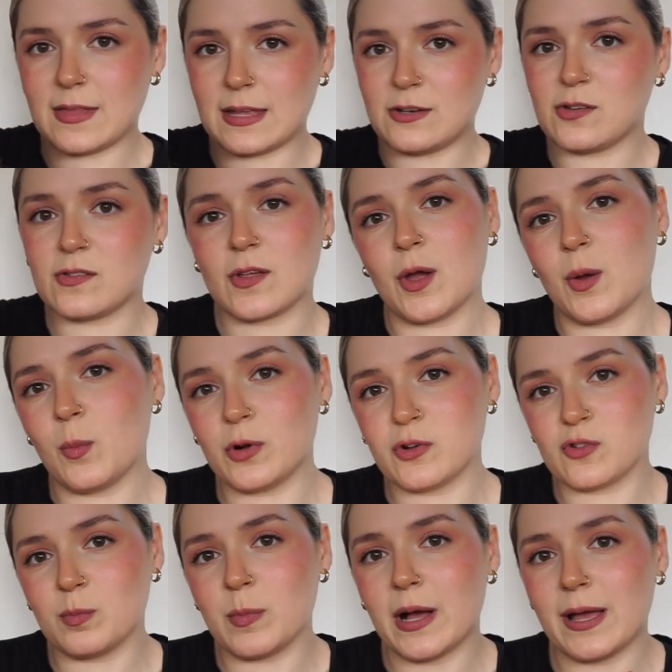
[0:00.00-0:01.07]
then just go and
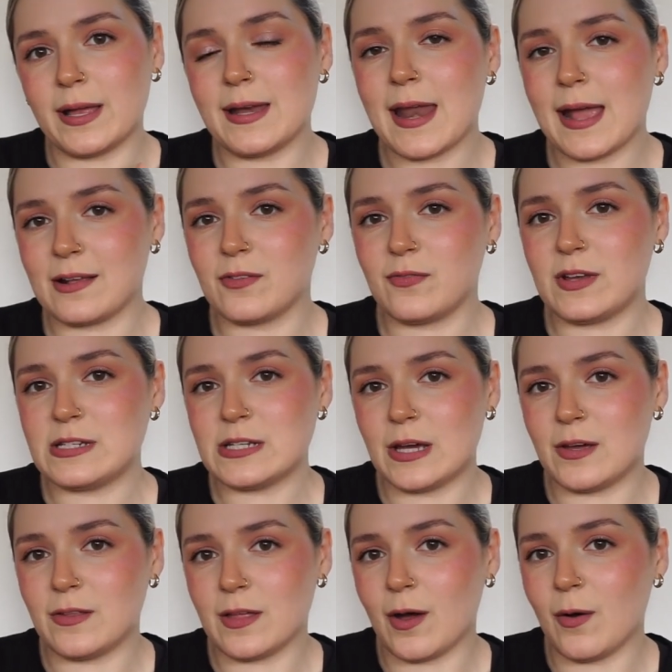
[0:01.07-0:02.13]
watch my next video
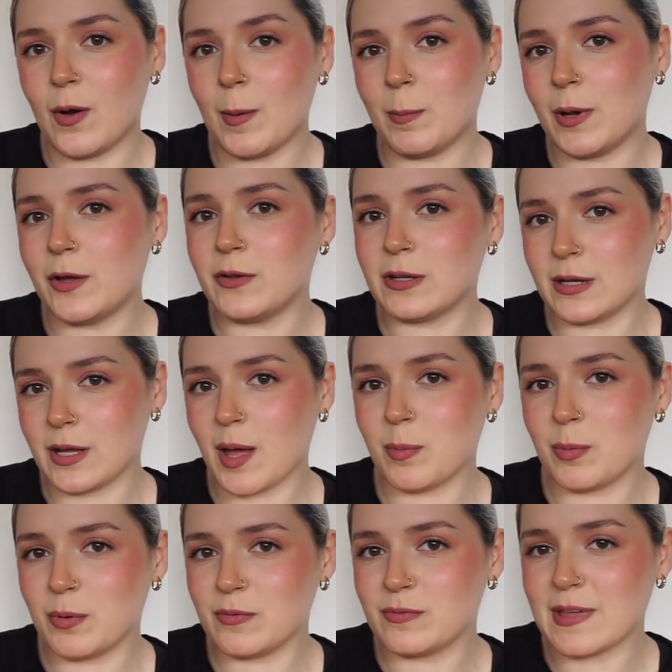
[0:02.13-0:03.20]
that I'll upload in a
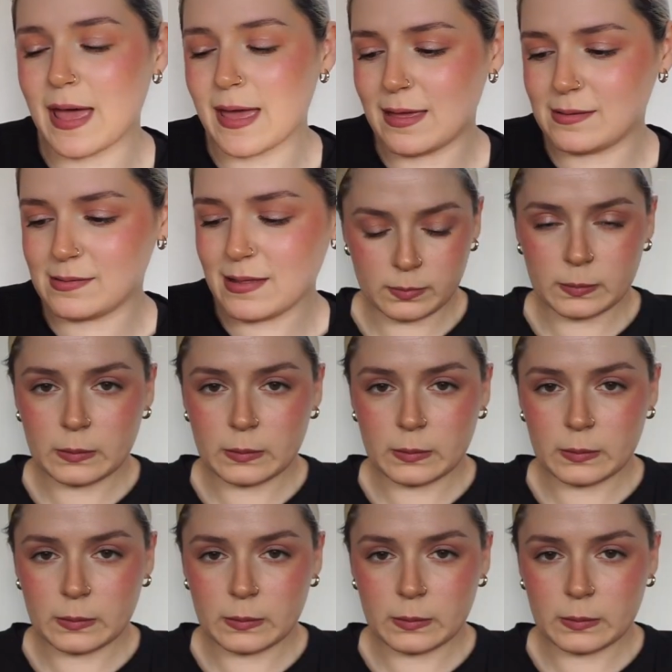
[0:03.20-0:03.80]
couple of days.